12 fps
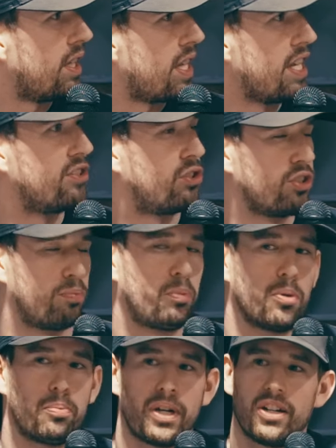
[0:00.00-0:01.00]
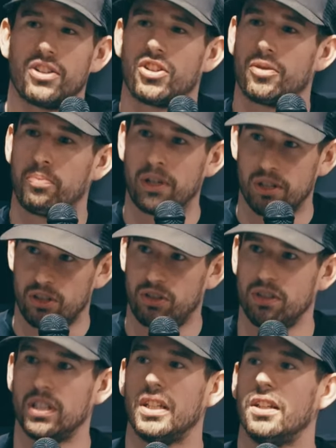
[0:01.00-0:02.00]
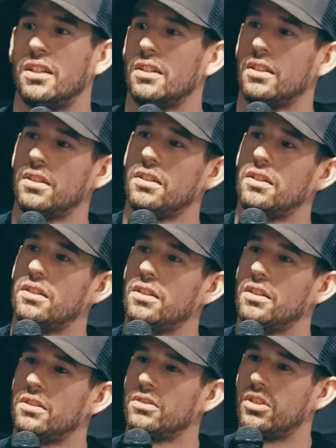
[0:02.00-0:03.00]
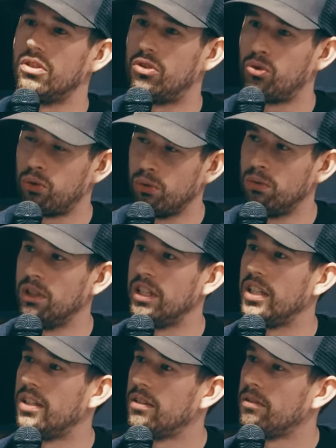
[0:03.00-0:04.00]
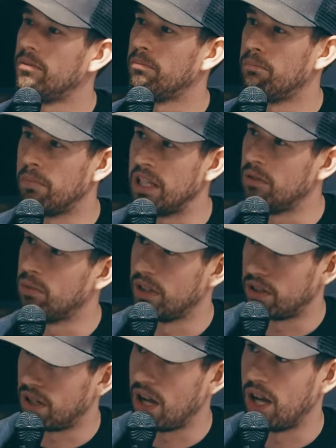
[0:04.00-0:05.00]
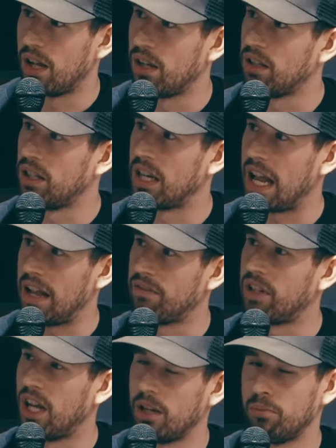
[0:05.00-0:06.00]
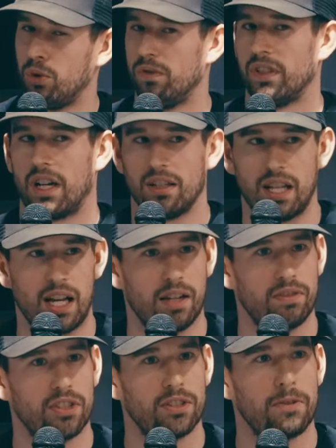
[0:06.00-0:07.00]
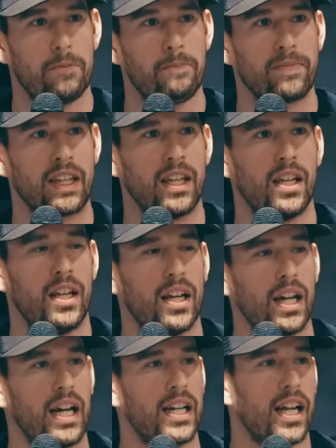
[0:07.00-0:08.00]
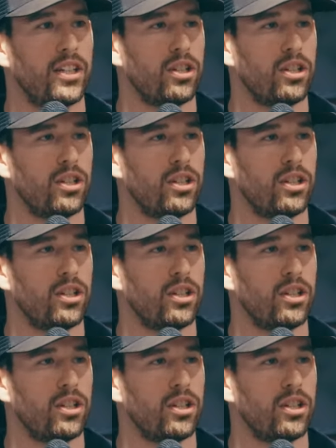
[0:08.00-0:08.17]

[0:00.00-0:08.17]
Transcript: is to prepare spiritually to truly meet with God and have God move in our lives. And I